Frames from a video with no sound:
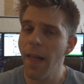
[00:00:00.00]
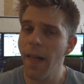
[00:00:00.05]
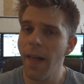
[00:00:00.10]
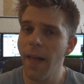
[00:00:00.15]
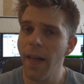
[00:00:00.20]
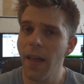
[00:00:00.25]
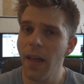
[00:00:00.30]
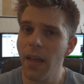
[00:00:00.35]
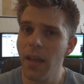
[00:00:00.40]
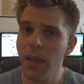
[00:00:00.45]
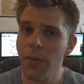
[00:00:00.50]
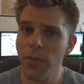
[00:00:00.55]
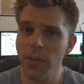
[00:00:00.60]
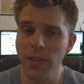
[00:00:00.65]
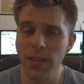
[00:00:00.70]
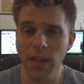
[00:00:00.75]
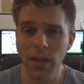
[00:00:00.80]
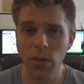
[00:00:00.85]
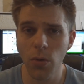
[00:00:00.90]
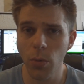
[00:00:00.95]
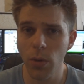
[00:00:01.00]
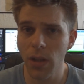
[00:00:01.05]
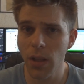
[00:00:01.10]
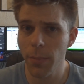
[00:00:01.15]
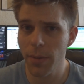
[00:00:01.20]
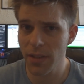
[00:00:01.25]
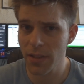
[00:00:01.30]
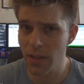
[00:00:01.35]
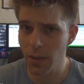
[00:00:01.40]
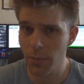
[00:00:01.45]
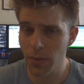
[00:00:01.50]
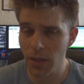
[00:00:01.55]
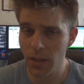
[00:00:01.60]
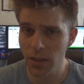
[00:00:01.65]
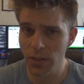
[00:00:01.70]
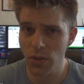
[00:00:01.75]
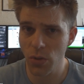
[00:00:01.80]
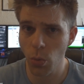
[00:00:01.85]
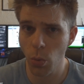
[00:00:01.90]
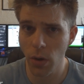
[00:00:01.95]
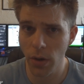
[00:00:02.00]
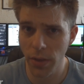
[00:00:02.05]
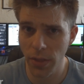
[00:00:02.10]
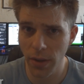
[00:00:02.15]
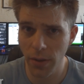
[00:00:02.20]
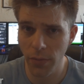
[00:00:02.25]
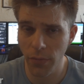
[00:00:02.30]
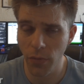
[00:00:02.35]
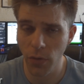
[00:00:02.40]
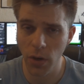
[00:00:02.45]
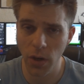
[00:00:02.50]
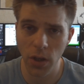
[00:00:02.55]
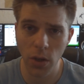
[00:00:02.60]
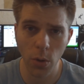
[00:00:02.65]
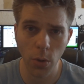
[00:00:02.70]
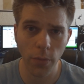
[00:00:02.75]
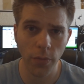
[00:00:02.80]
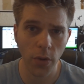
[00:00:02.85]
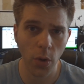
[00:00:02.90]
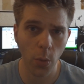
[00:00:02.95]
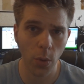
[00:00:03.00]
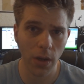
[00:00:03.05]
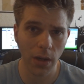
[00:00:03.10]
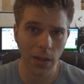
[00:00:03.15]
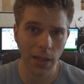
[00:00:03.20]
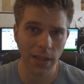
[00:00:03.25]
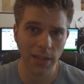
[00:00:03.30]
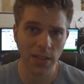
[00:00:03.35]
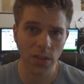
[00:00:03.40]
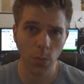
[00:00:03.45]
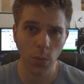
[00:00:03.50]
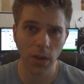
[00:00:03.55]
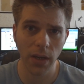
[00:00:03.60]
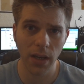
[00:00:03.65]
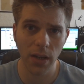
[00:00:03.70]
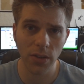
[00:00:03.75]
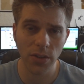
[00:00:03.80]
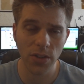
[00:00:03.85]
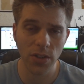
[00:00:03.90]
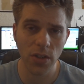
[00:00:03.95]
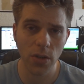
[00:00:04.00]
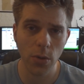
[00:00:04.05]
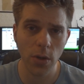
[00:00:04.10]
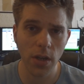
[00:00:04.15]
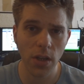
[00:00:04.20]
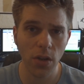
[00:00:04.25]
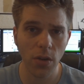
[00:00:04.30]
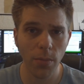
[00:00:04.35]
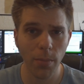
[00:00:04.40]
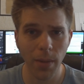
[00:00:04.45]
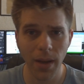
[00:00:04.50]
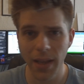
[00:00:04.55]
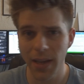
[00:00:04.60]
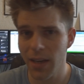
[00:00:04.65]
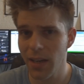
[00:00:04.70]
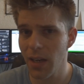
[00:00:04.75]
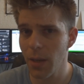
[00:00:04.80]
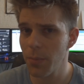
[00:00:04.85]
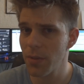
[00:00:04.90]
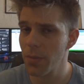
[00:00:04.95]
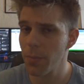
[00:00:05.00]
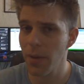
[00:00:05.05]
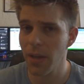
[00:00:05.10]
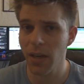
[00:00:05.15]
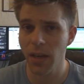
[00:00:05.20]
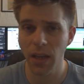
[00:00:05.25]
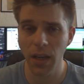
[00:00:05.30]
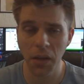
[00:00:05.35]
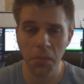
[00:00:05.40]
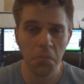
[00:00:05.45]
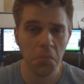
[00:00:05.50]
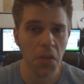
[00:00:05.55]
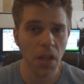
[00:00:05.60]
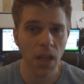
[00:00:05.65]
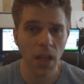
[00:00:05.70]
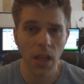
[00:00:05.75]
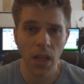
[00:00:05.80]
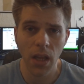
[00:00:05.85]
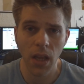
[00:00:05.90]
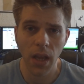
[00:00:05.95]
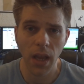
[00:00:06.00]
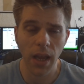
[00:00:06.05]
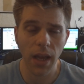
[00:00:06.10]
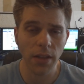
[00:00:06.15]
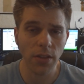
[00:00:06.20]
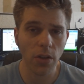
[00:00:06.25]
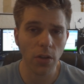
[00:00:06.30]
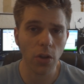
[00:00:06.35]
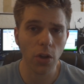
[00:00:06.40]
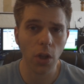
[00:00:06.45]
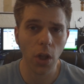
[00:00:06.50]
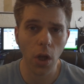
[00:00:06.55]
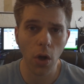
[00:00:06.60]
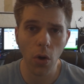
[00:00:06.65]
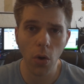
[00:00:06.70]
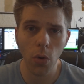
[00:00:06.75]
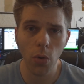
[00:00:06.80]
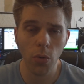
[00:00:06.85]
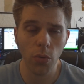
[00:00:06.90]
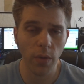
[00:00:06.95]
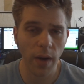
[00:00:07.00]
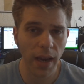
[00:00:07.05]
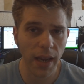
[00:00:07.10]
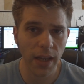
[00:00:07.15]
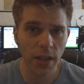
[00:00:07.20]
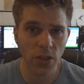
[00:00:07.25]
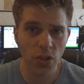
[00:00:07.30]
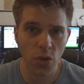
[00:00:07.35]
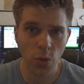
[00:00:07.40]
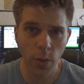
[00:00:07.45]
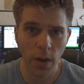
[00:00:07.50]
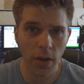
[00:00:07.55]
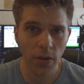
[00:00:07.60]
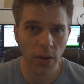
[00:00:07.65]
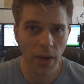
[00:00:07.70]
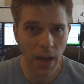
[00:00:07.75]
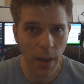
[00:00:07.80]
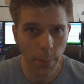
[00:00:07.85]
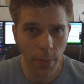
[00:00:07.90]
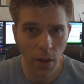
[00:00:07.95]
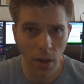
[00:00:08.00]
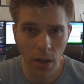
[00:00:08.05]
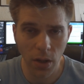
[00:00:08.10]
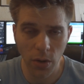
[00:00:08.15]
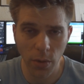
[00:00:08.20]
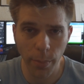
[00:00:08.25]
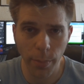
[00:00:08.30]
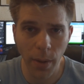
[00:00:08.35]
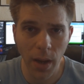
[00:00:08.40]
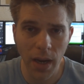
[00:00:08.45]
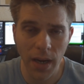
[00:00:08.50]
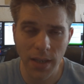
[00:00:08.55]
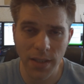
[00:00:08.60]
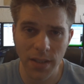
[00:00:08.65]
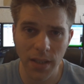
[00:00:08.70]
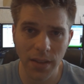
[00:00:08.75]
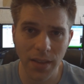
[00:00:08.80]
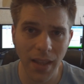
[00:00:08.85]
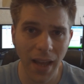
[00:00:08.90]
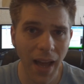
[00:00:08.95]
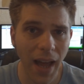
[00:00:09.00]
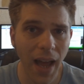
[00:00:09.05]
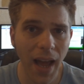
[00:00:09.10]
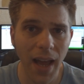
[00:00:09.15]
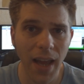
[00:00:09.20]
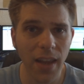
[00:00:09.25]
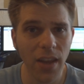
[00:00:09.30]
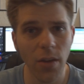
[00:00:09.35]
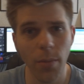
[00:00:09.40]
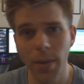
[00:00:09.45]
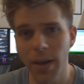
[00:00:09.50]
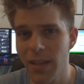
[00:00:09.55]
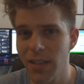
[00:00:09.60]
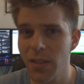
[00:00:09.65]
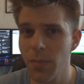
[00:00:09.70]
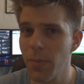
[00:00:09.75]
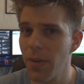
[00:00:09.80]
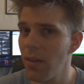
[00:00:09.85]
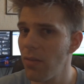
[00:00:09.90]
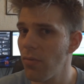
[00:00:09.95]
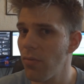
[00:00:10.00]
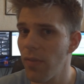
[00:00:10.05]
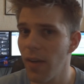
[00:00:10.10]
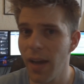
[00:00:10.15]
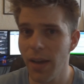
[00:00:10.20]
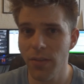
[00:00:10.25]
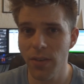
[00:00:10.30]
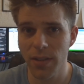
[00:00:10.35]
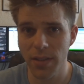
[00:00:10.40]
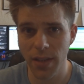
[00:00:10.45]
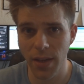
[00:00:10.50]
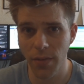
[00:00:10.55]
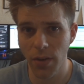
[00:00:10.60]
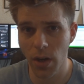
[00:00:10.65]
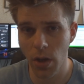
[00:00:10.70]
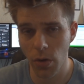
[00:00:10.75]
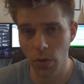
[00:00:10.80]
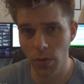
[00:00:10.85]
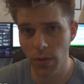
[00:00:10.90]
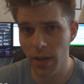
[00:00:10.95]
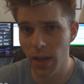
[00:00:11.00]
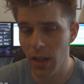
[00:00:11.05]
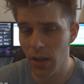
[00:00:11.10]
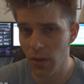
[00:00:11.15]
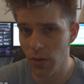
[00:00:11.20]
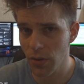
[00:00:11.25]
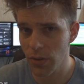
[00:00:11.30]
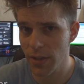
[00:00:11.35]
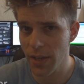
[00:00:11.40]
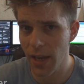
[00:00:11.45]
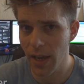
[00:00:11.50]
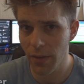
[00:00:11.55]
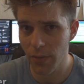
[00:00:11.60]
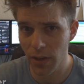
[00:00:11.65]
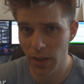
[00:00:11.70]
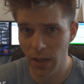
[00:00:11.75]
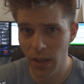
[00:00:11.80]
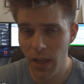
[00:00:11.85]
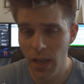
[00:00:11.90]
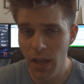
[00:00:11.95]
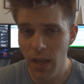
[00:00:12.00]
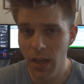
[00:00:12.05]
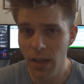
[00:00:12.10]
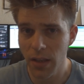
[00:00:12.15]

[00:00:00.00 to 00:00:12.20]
if it's going to really be something that's worth it for you. If you want to let someone else do it, you might end up spending, at the low range, around a couple $100. At the high, you might spend $500 to $700 having